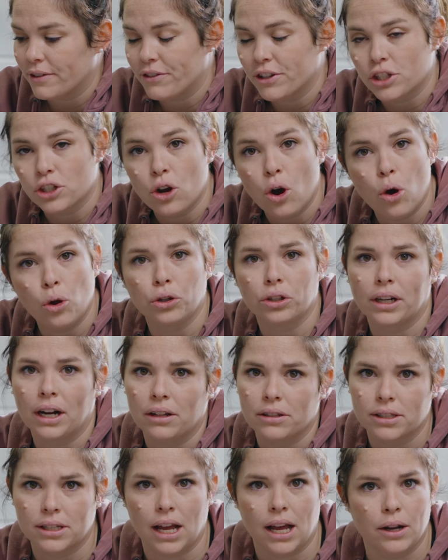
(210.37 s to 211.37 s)
If it's colder
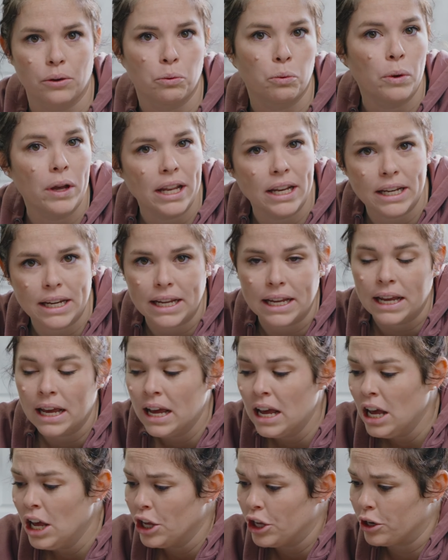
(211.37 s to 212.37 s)
outside, windy,
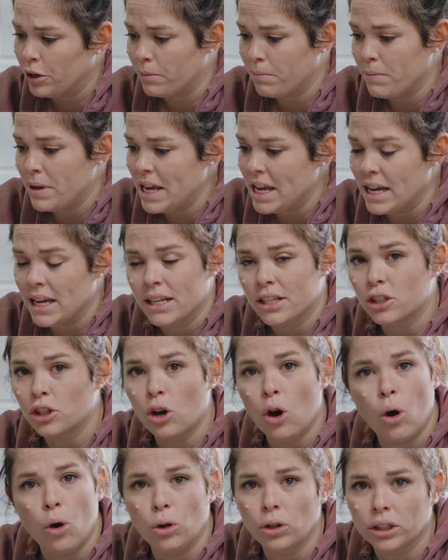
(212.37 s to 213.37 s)
your meat is
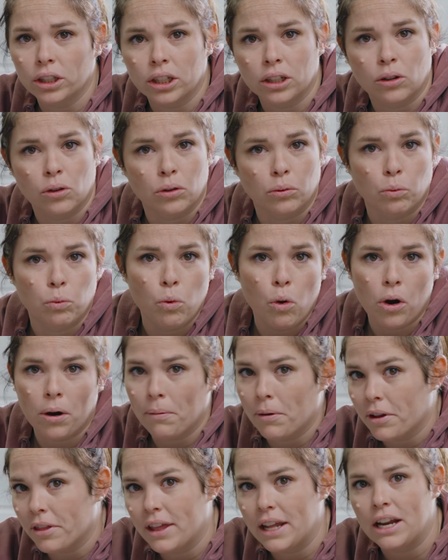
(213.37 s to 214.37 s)
colder or
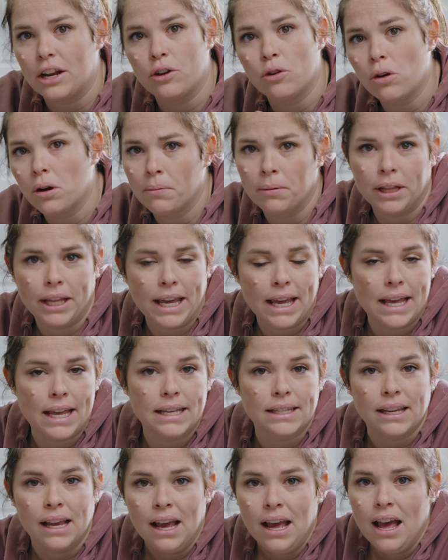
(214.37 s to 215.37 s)
warmer than it normally
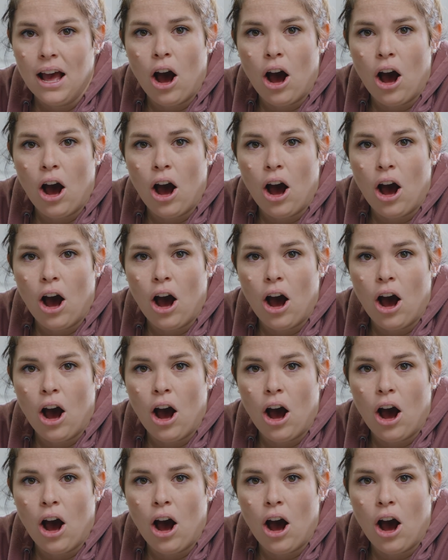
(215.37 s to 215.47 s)
is,